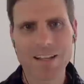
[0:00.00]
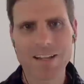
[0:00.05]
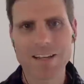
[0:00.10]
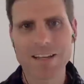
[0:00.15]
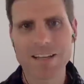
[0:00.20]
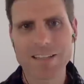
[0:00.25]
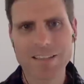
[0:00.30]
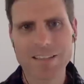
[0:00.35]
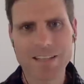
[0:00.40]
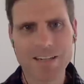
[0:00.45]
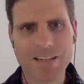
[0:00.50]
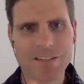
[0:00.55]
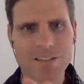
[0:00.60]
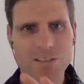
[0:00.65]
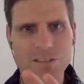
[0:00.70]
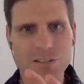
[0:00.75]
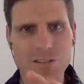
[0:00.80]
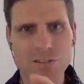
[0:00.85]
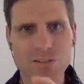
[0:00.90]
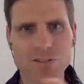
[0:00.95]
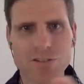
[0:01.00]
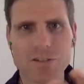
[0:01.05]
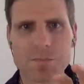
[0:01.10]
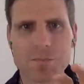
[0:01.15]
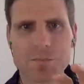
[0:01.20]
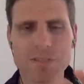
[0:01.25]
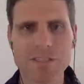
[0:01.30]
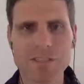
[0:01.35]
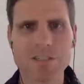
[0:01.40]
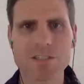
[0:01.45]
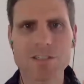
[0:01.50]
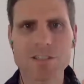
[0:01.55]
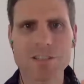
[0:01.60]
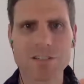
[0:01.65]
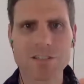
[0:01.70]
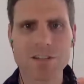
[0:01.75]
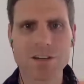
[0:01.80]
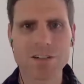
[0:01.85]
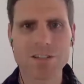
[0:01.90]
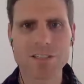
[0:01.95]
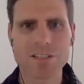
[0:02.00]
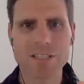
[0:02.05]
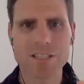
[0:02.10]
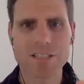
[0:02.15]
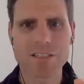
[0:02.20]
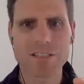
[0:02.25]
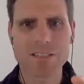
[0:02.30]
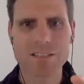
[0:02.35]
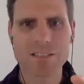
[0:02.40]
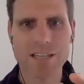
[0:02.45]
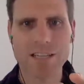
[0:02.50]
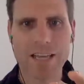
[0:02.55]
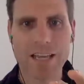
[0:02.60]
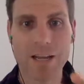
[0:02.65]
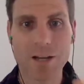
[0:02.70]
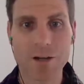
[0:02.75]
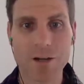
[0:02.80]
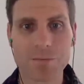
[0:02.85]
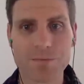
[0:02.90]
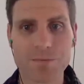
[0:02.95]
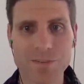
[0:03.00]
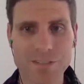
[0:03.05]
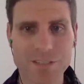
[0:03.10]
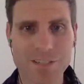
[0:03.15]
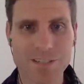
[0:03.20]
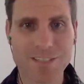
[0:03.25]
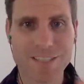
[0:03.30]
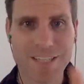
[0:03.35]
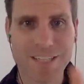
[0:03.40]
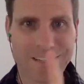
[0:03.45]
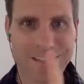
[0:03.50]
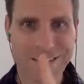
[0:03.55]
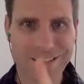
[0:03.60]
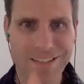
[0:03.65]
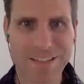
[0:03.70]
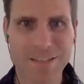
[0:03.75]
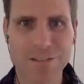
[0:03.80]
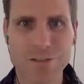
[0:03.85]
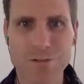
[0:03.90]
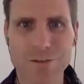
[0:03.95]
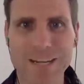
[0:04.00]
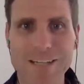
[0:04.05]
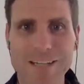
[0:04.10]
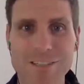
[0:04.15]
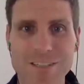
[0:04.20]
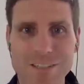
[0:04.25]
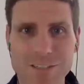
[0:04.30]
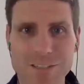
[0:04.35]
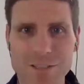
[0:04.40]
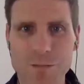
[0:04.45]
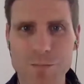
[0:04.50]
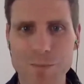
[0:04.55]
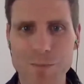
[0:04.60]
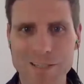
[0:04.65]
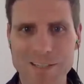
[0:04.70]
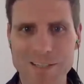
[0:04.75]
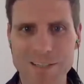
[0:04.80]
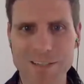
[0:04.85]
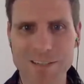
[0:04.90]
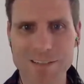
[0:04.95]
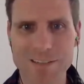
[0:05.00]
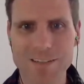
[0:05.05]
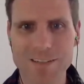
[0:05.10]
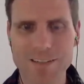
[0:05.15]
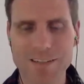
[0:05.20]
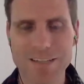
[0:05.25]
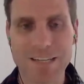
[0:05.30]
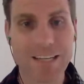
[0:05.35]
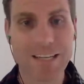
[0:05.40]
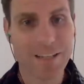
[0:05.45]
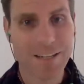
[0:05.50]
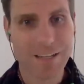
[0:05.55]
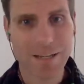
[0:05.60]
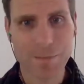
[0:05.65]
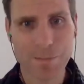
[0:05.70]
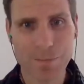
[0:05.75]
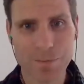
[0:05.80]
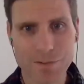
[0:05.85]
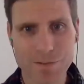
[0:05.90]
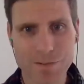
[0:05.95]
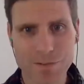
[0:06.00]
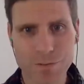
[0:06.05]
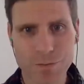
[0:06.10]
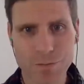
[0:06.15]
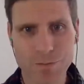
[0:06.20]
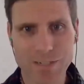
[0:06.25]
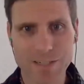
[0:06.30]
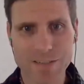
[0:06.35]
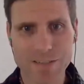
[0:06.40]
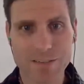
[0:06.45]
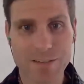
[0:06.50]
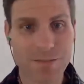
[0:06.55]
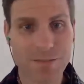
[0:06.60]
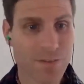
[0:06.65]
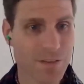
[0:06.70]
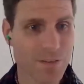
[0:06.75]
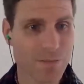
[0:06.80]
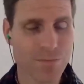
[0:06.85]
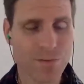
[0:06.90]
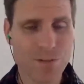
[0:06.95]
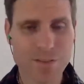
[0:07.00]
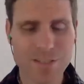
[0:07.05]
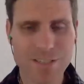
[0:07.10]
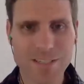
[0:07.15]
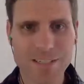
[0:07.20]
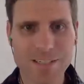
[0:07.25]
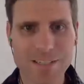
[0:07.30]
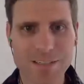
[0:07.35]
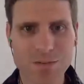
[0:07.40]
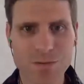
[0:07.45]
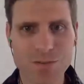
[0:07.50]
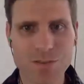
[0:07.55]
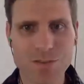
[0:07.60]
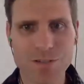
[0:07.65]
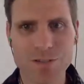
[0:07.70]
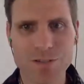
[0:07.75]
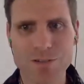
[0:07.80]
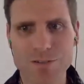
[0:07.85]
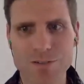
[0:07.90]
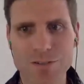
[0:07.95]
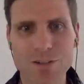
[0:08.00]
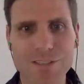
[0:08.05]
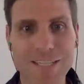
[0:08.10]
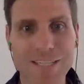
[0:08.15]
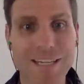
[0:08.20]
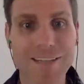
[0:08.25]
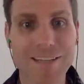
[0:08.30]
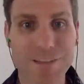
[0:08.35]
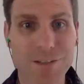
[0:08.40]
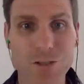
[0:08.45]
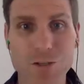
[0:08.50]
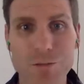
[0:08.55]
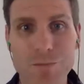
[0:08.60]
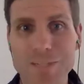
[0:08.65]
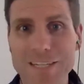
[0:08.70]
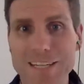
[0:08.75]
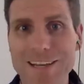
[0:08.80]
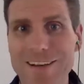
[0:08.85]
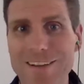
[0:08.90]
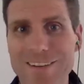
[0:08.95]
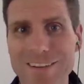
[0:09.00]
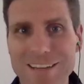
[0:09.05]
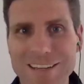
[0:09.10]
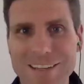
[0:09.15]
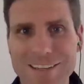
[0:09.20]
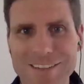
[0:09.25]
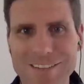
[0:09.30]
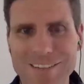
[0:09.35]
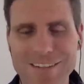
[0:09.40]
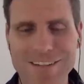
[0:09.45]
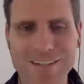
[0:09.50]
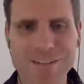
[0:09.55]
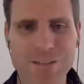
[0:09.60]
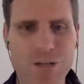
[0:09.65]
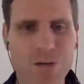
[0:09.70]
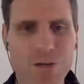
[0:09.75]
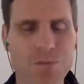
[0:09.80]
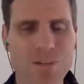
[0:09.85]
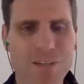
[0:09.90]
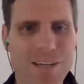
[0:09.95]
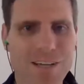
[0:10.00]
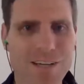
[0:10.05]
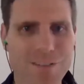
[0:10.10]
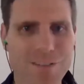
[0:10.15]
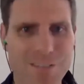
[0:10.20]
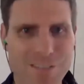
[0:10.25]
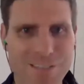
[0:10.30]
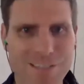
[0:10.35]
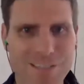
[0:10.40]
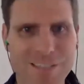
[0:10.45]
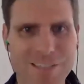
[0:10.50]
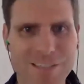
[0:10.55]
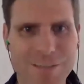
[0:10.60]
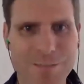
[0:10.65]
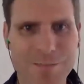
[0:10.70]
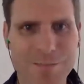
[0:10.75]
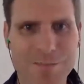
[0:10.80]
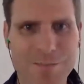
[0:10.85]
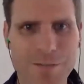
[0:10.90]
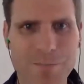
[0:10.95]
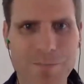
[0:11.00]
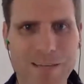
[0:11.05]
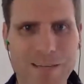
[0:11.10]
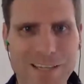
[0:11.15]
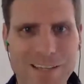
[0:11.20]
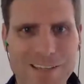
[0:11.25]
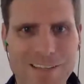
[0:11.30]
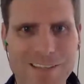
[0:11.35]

like that. And so you can position content to help facilitate interaction and speaking in a couple of different ways. The first thing is also not taking the human out. Like, don't rely on the system to make